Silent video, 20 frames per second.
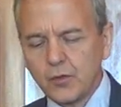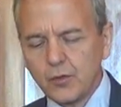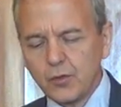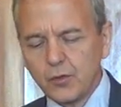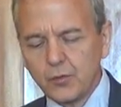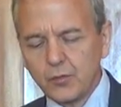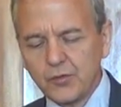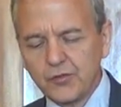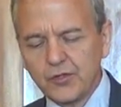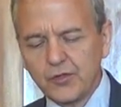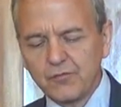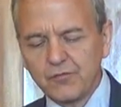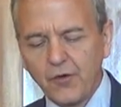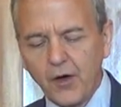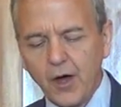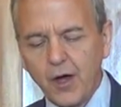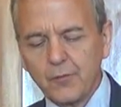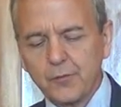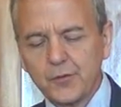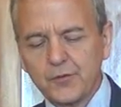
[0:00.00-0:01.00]
who was
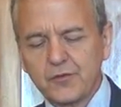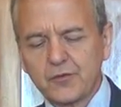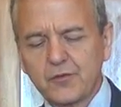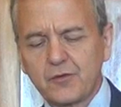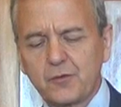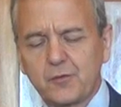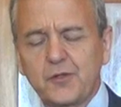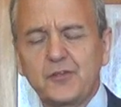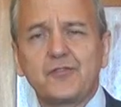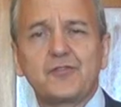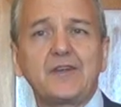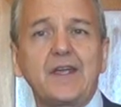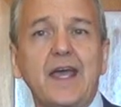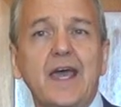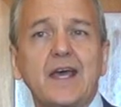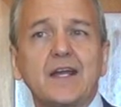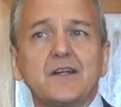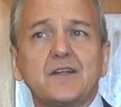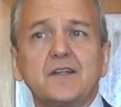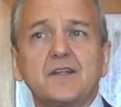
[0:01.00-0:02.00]
involved with
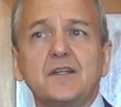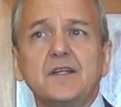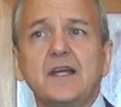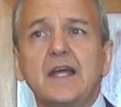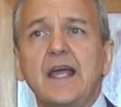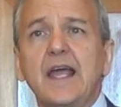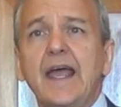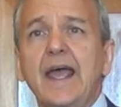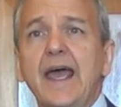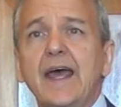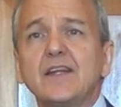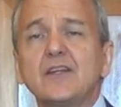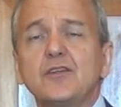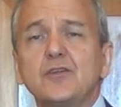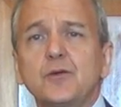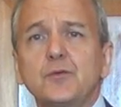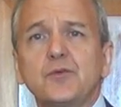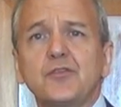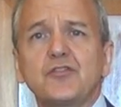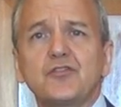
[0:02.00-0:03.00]
Christianity had to
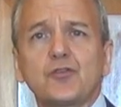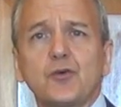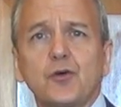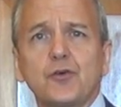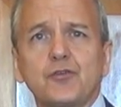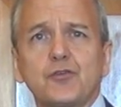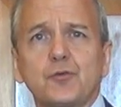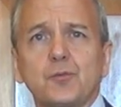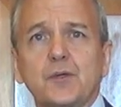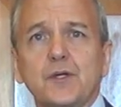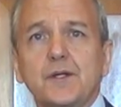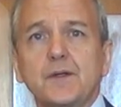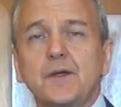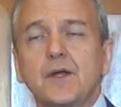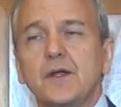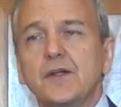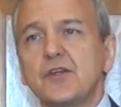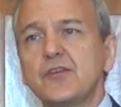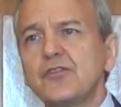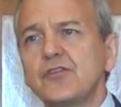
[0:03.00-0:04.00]
do with sorcery.
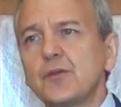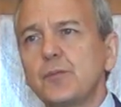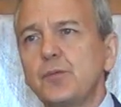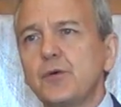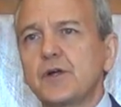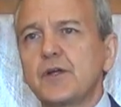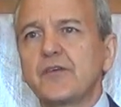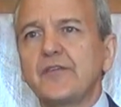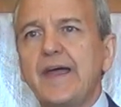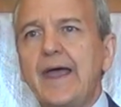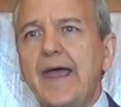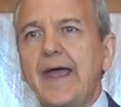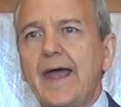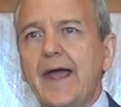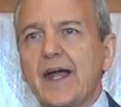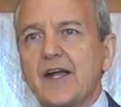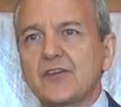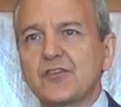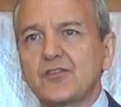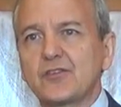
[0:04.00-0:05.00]
This is in the book of
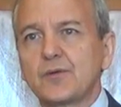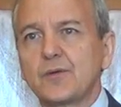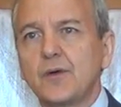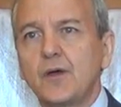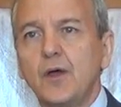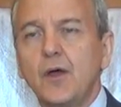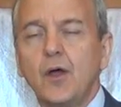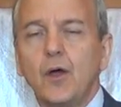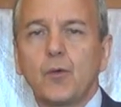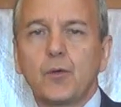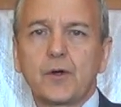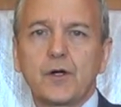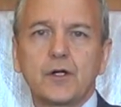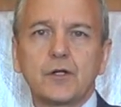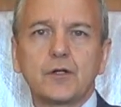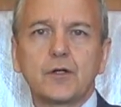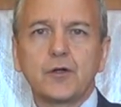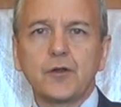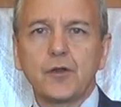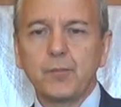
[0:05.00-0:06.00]
Acts. We're going
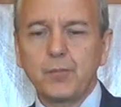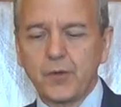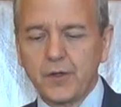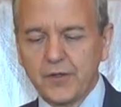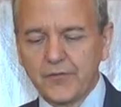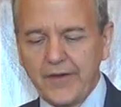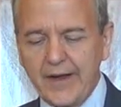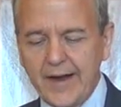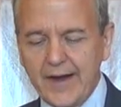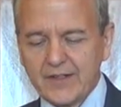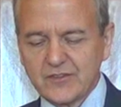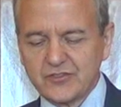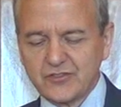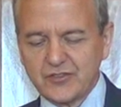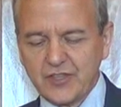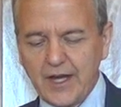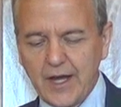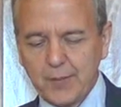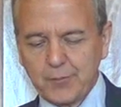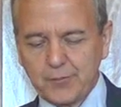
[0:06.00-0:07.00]
to go to the book of Acts,
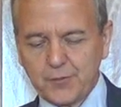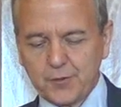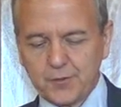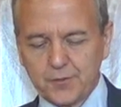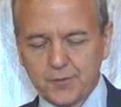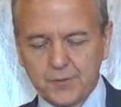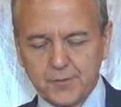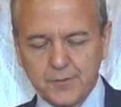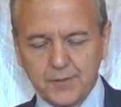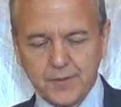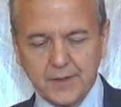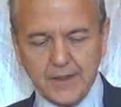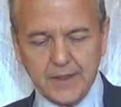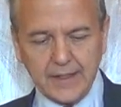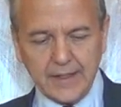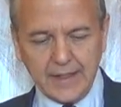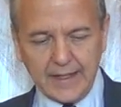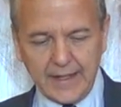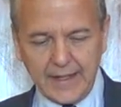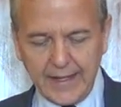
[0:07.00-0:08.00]
chapter
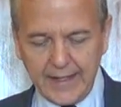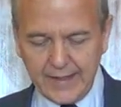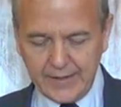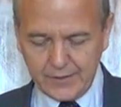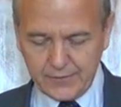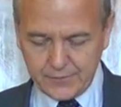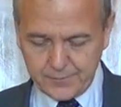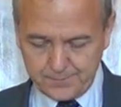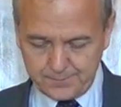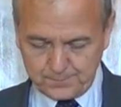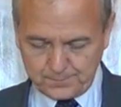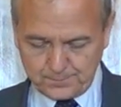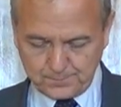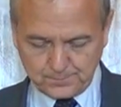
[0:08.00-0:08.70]
8.